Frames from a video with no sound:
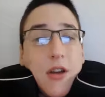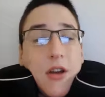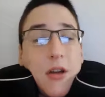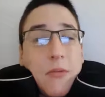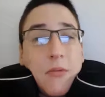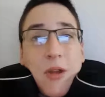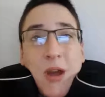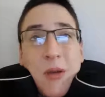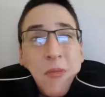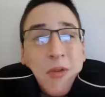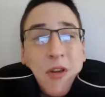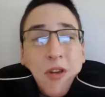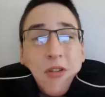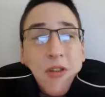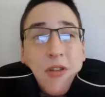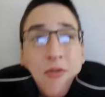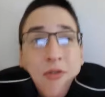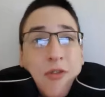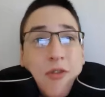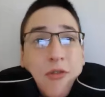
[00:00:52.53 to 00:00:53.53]
I'm
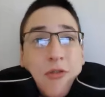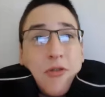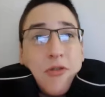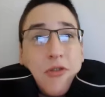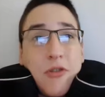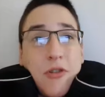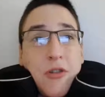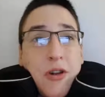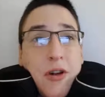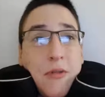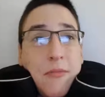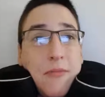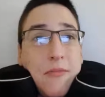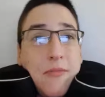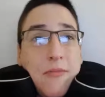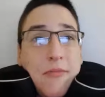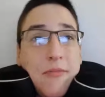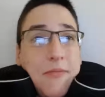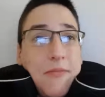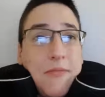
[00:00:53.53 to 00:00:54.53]
not even going to do that.
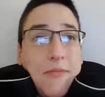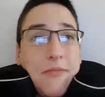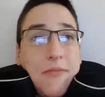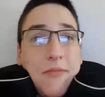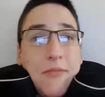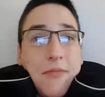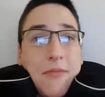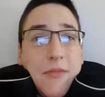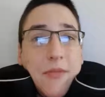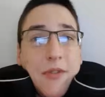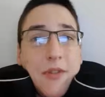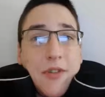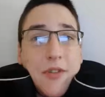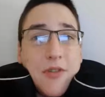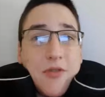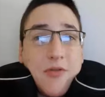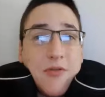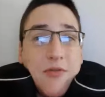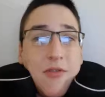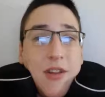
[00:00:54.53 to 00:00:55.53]

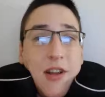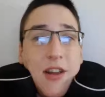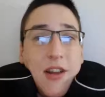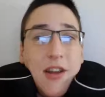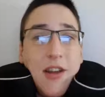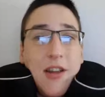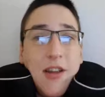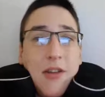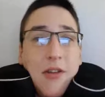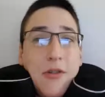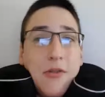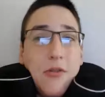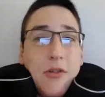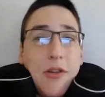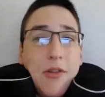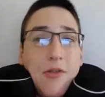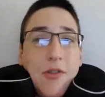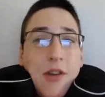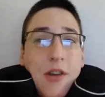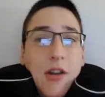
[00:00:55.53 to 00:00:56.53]
It's real. You don't
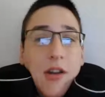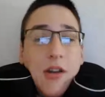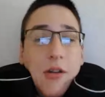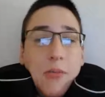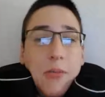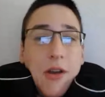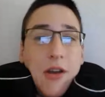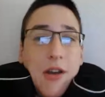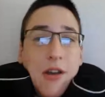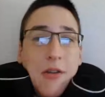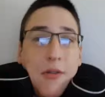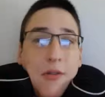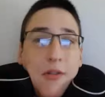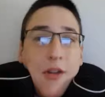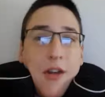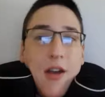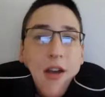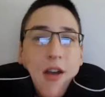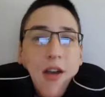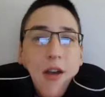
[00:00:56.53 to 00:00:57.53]
even need to be a
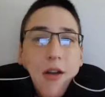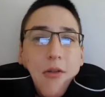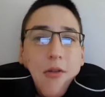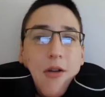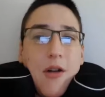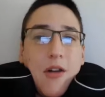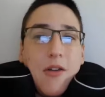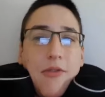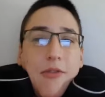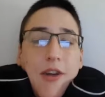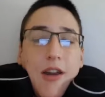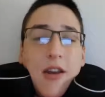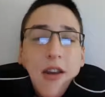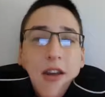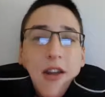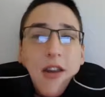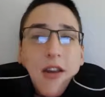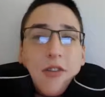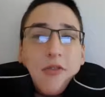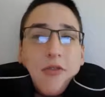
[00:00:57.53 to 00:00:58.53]
qualified
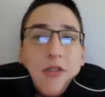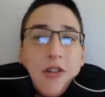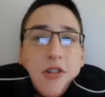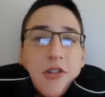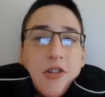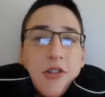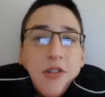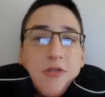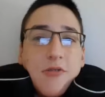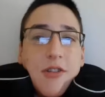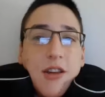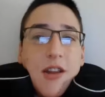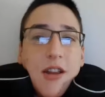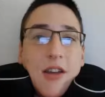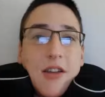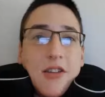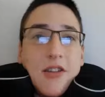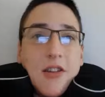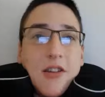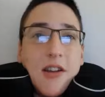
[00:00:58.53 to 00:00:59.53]
electrician to
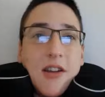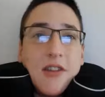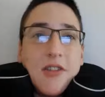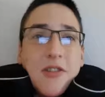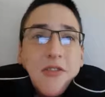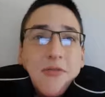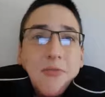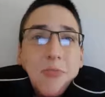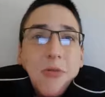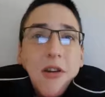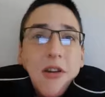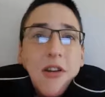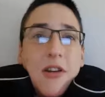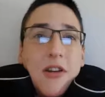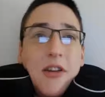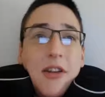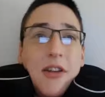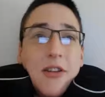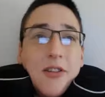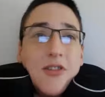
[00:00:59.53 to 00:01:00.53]
realise that that's a pretty
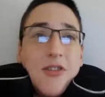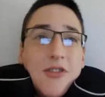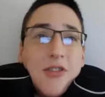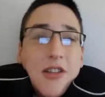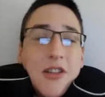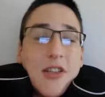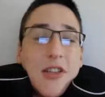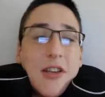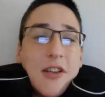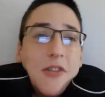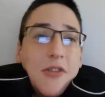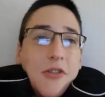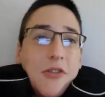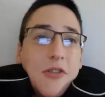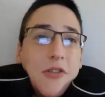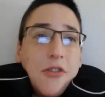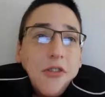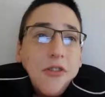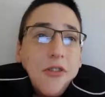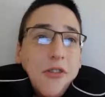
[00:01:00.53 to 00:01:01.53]
dangerous thing to
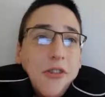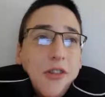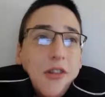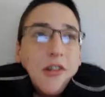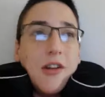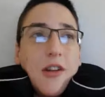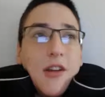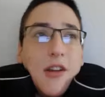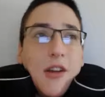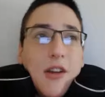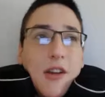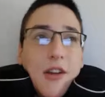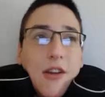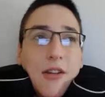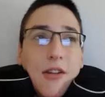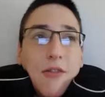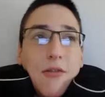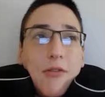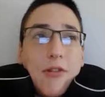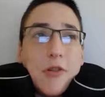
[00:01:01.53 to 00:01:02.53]
do,
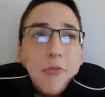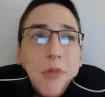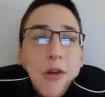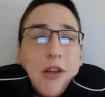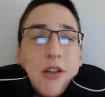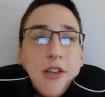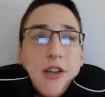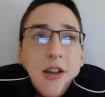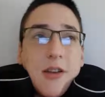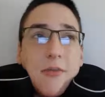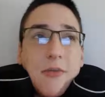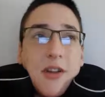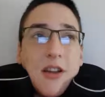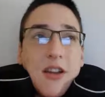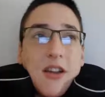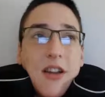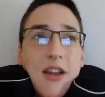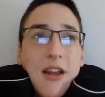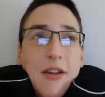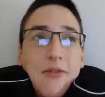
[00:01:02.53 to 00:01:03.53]
especially
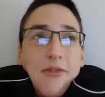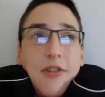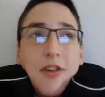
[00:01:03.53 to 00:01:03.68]
when the light